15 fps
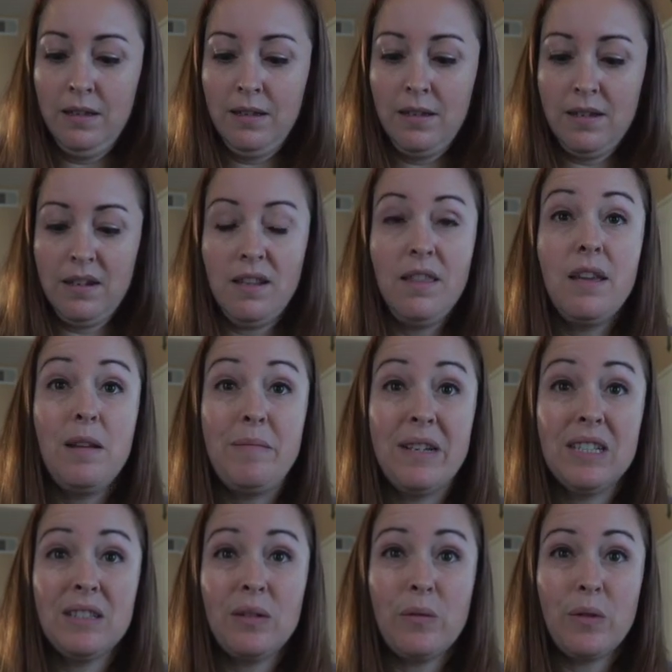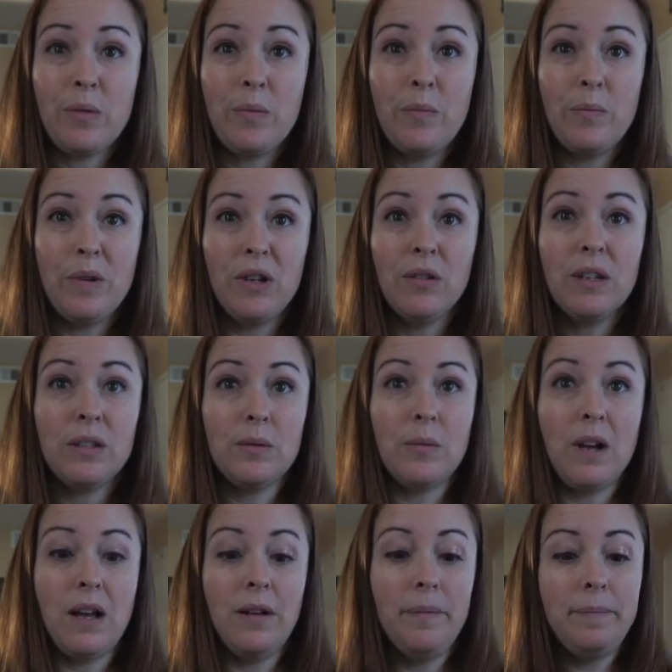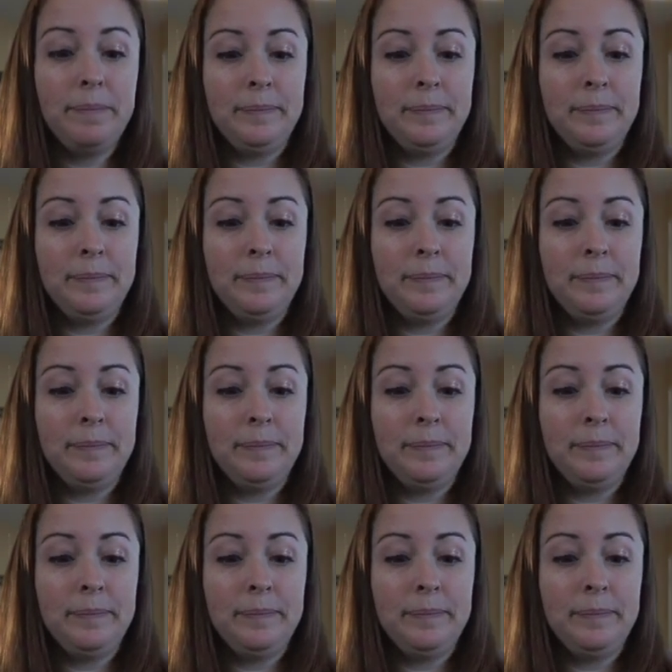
gonna then mix it with milk as well.